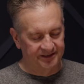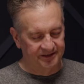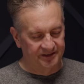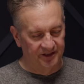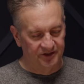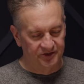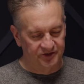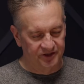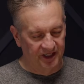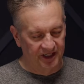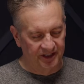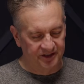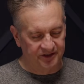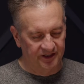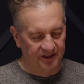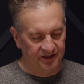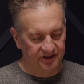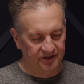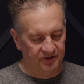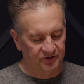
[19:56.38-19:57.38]
there,
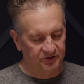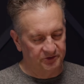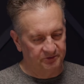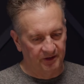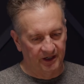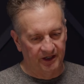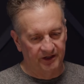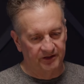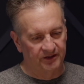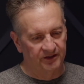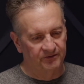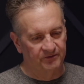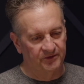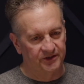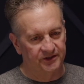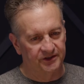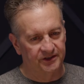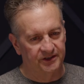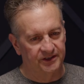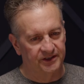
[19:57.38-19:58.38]
Josh, and I think you're spot on
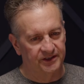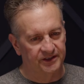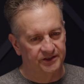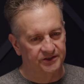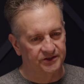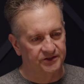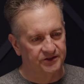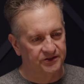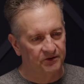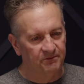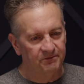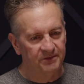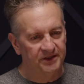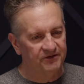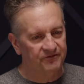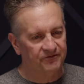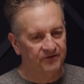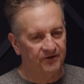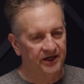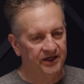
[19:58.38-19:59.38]
with it, is don't
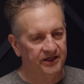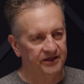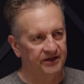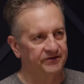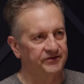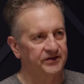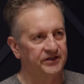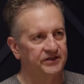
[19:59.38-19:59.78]
be afraid of it.